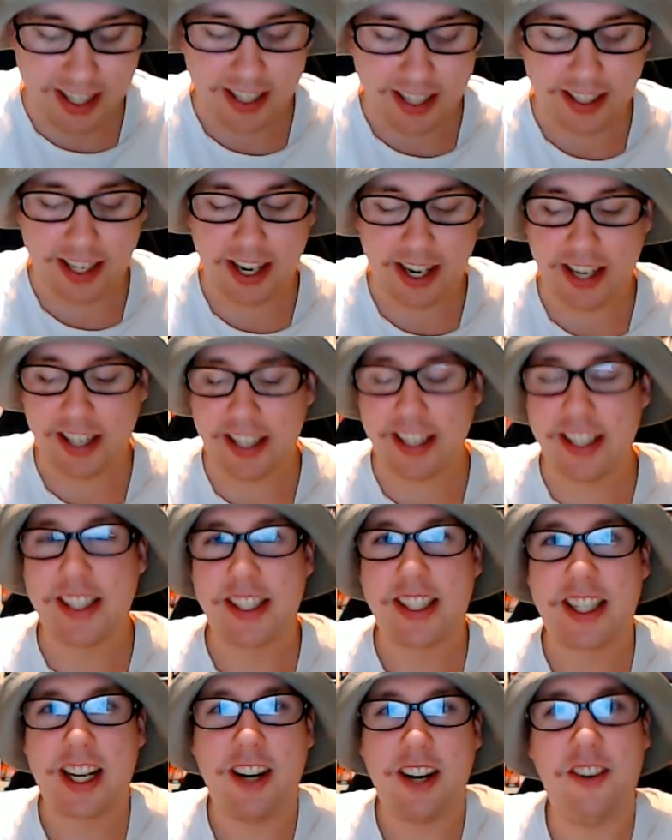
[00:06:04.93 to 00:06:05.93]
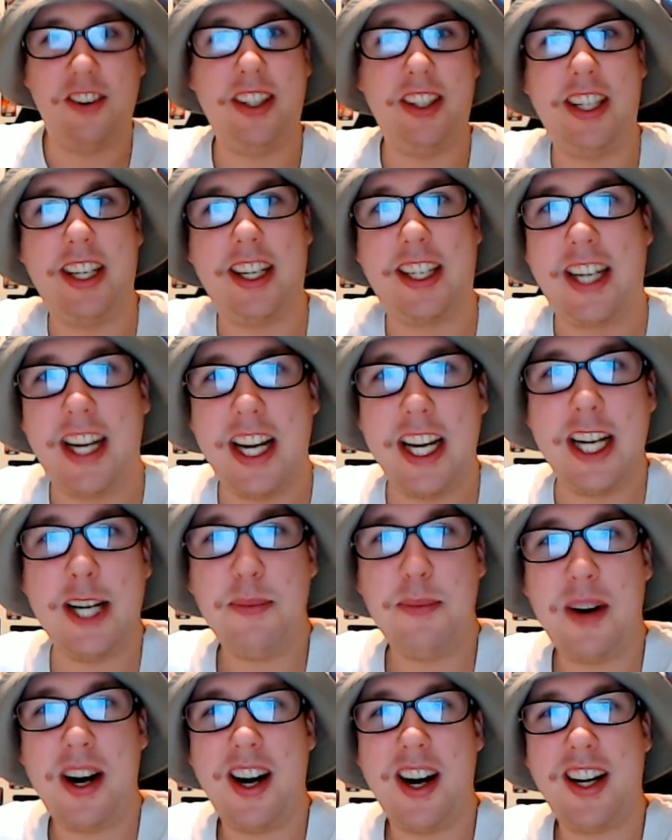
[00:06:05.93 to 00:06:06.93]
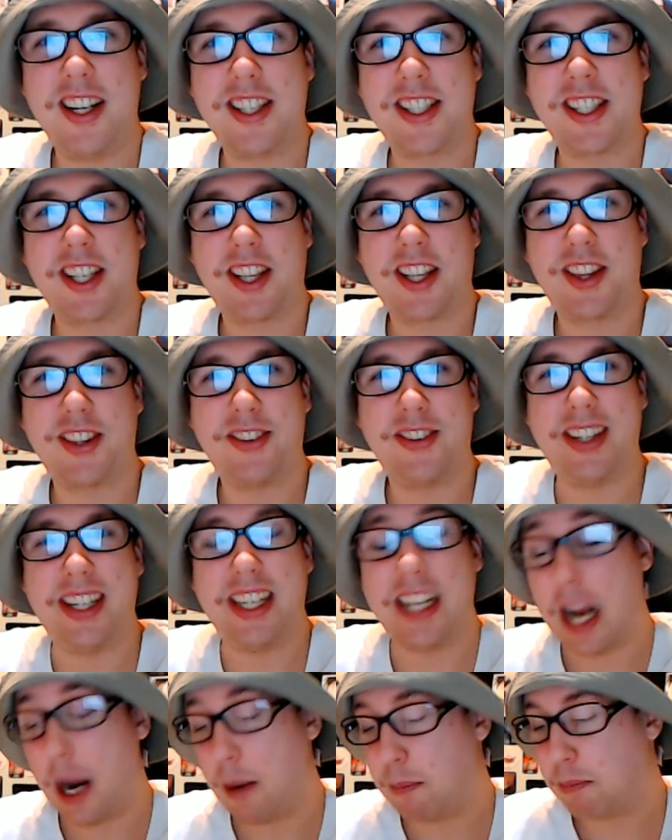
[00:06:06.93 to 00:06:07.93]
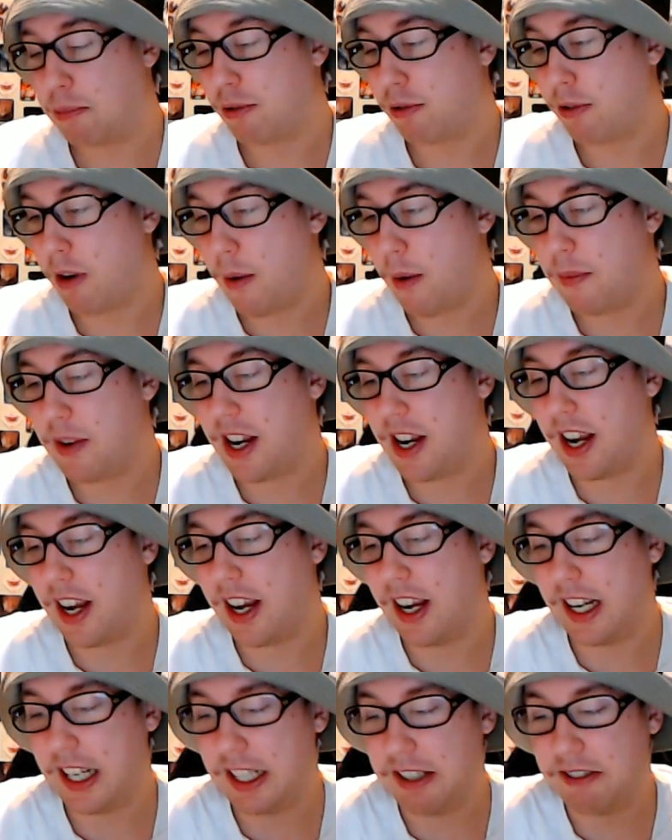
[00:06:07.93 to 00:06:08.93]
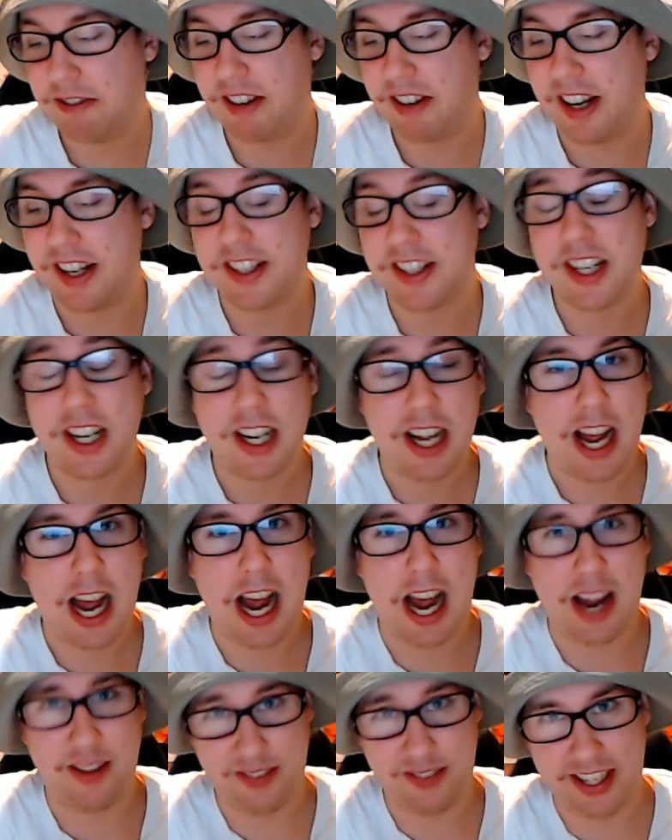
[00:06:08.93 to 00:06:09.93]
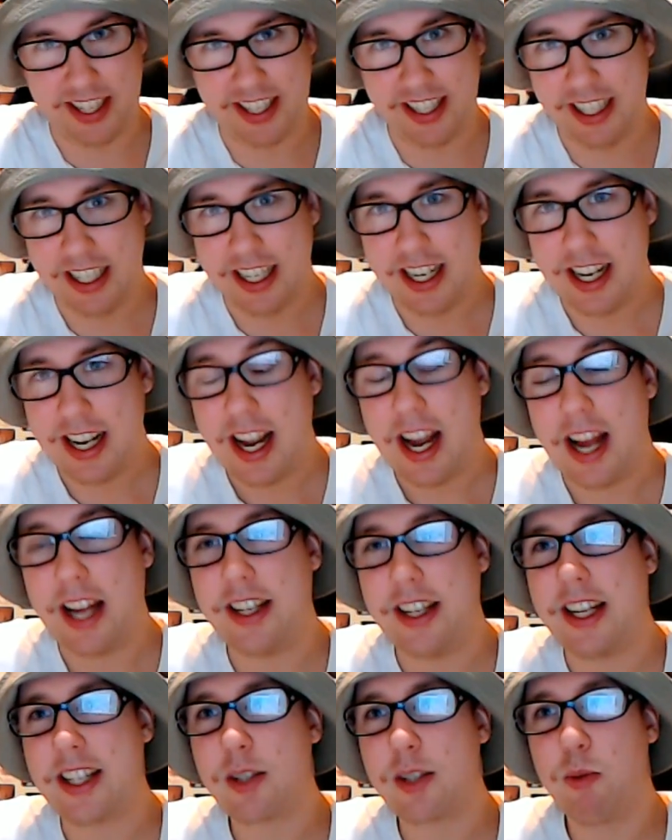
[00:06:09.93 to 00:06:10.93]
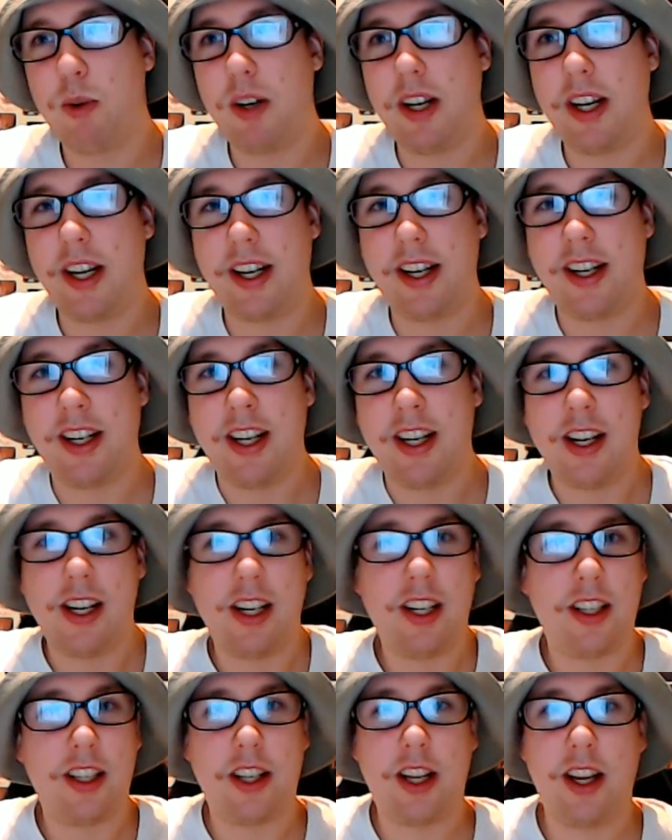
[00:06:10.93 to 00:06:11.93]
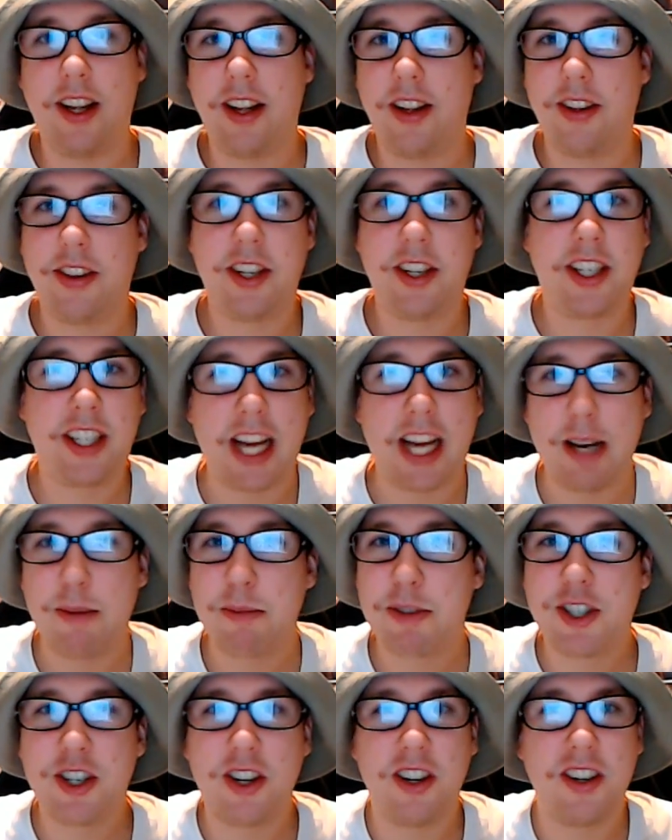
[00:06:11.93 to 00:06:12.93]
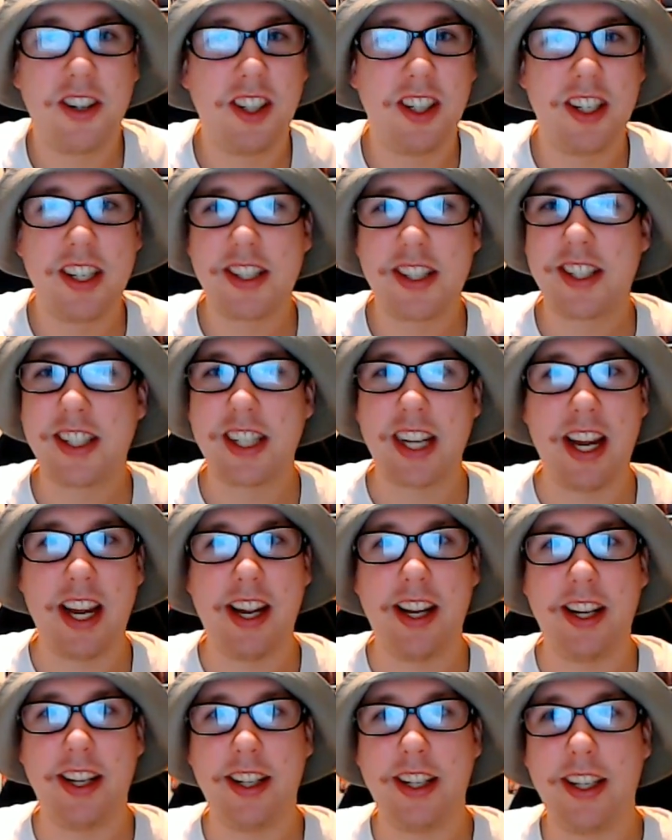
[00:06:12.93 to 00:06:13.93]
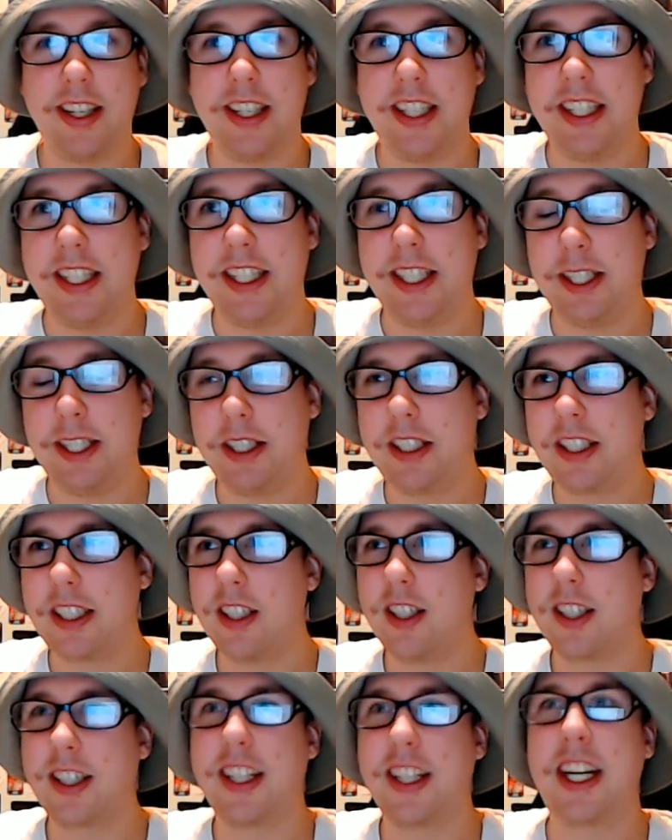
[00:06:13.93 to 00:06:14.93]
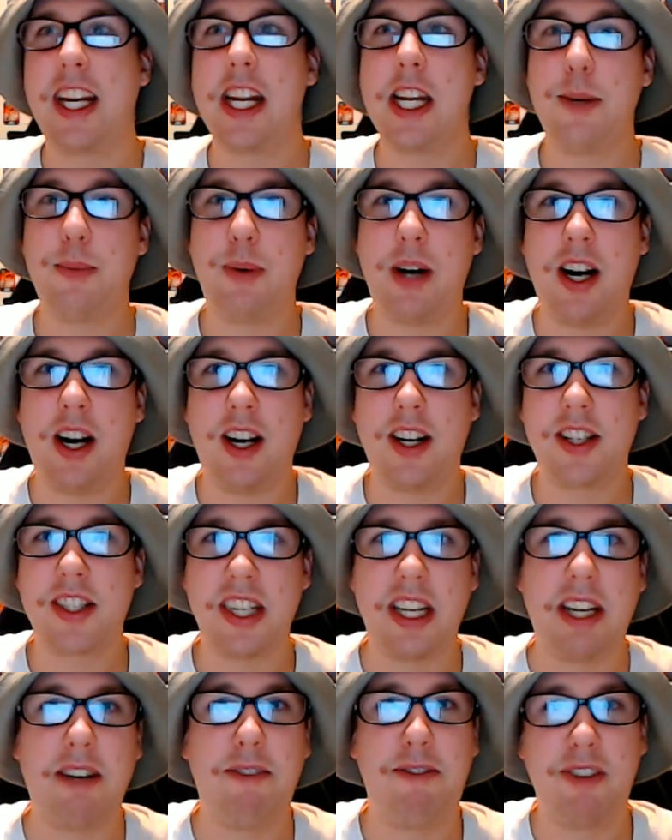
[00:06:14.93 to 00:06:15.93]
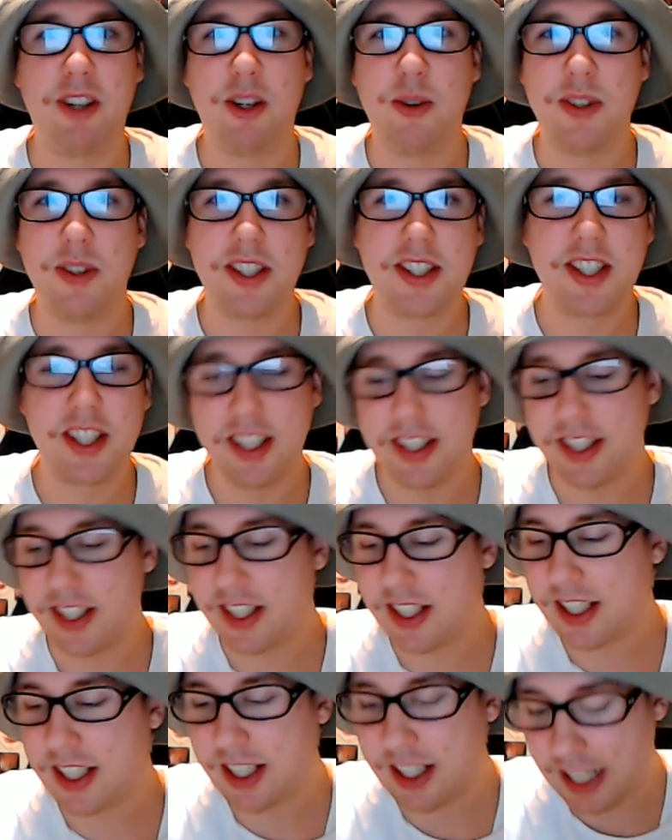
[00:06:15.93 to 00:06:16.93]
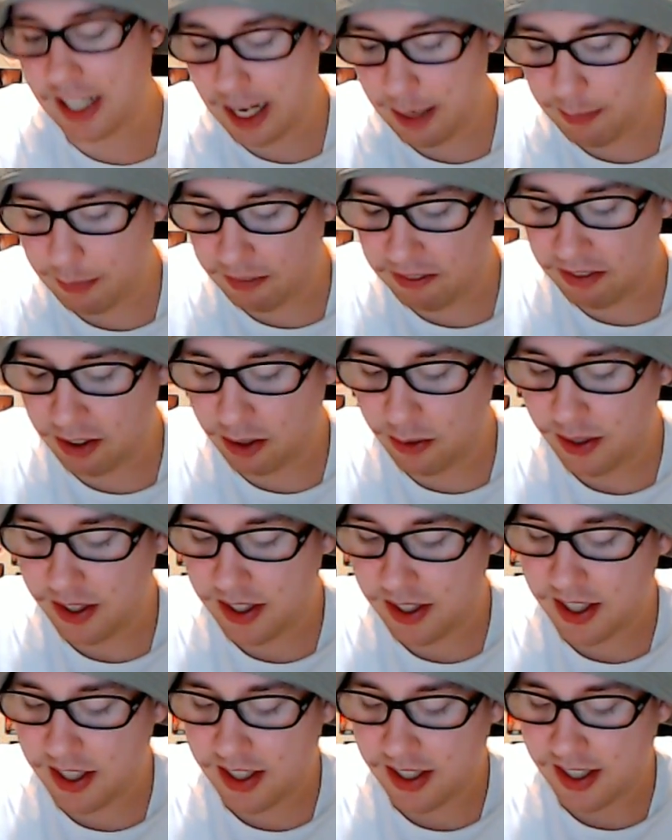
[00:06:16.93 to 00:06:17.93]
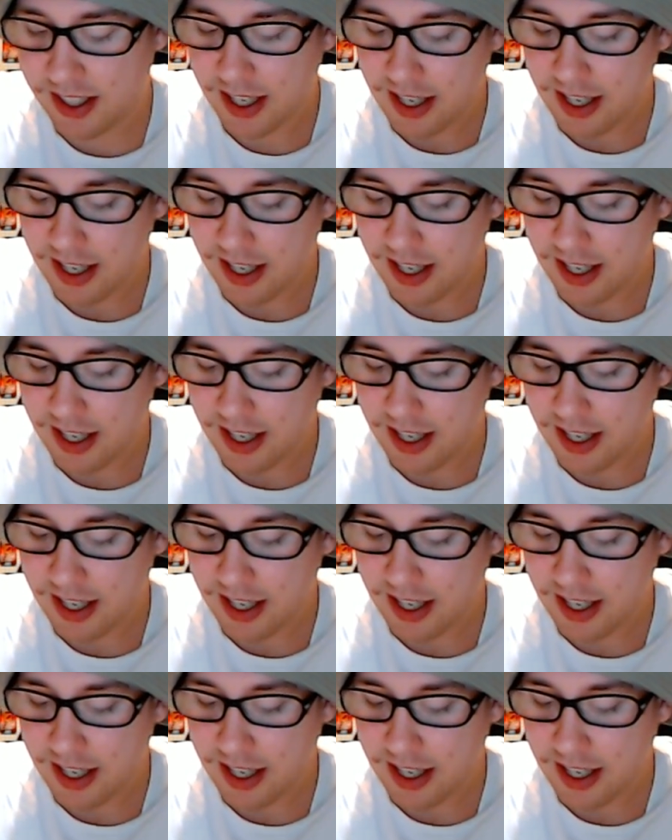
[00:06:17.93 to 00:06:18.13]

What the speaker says: there is currently a Kingdom Hearts 3 premiere event happening, and that's where the game's journalists and the Kingdom Hearts influencers, game influencers,